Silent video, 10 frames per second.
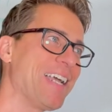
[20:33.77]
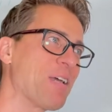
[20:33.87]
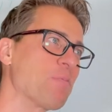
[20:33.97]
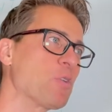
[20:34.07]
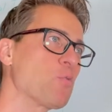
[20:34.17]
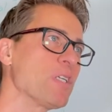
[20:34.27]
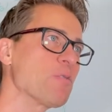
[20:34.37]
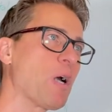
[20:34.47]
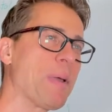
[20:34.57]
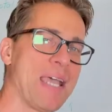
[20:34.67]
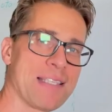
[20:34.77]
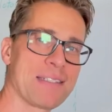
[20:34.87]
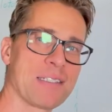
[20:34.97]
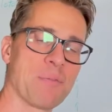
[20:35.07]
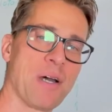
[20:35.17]
And the reason why I'm
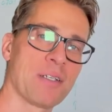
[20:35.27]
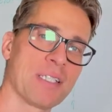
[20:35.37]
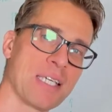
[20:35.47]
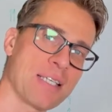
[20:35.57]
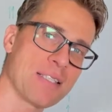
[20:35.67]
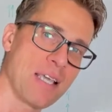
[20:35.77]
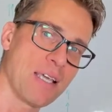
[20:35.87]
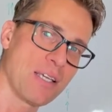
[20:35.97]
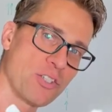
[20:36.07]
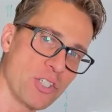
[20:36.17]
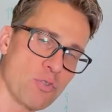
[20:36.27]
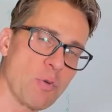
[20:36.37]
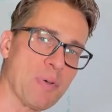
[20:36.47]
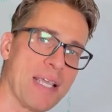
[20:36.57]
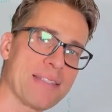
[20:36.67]
hesitant about it is just
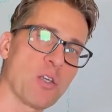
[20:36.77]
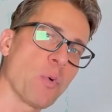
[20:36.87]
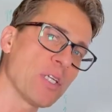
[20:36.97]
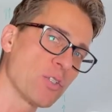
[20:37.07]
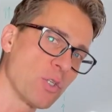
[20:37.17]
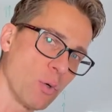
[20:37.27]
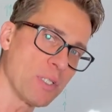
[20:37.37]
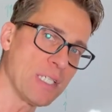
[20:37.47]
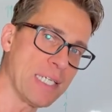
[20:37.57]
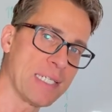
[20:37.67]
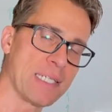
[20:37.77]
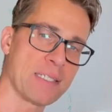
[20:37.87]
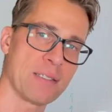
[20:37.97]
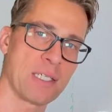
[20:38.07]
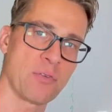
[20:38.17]
replacing when you don't need
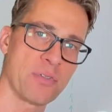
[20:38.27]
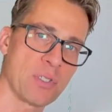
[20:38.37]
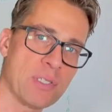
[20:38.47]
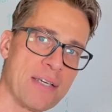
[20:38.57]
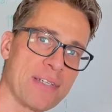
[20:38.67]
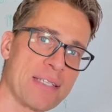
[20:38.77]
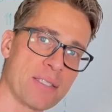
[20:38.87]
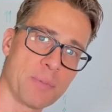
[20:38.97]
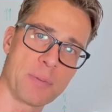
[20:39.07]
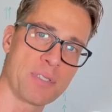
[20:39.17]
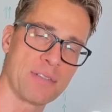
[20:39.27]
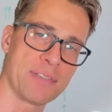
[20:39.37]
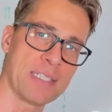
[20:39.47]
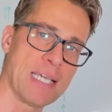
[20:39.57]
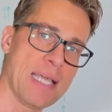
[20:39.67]
it, you know, if you don't have any symptoms
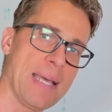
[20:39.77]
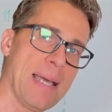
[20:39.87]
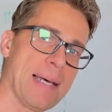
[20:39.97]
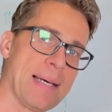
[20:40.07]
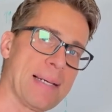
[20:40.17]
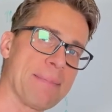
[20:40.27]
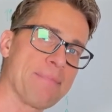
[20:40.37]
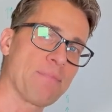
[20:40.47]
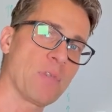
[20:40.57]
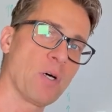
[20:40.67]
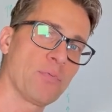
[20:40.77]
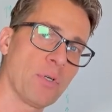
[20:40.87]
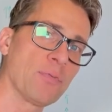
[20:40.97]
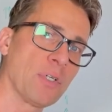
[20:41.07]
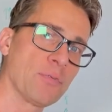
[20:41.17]
of it, um, of,
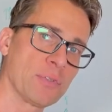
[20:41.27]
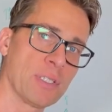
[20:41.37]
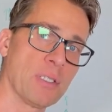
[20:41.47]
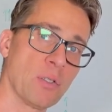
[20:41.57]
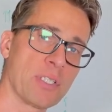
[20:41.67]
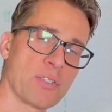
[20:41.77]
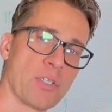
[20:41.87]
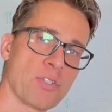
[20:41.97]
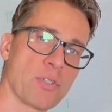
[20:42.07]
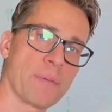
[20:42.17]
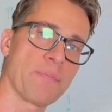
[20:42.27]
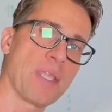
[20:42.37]
of, of a low testosterone,